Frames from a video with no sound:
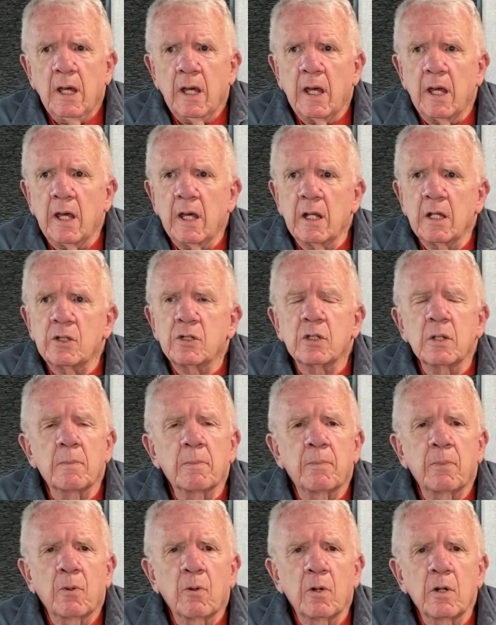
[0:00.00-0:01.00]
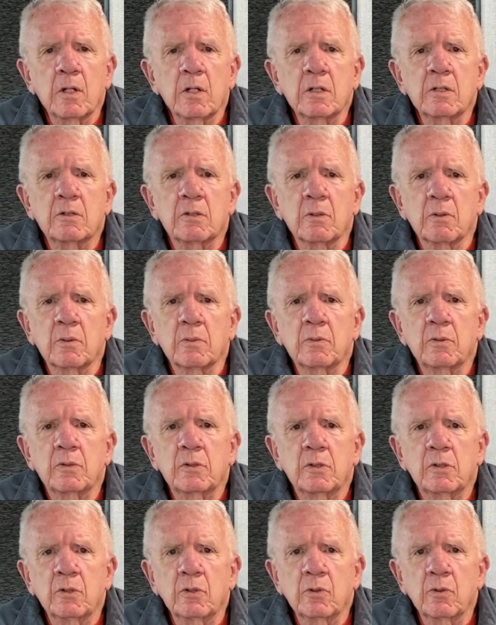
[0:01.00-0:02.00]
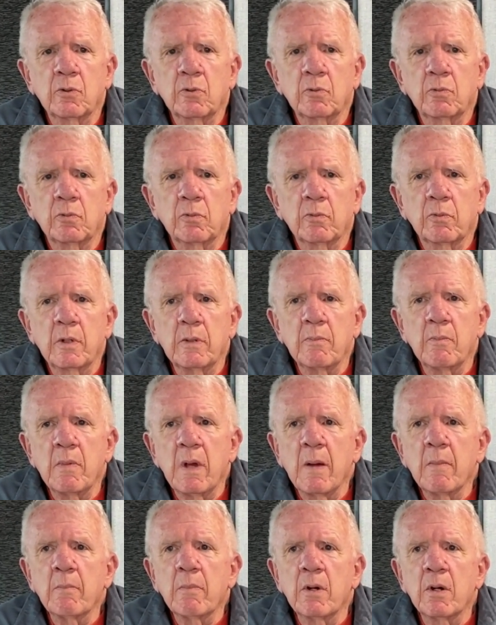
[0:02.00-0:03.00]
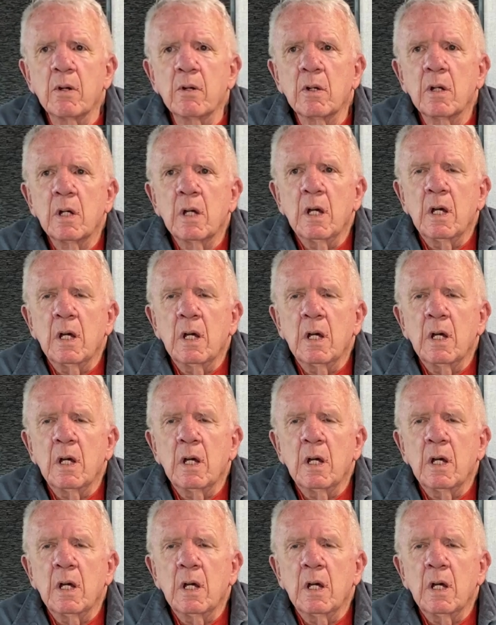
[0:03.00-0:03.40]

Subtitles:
and it's important to remember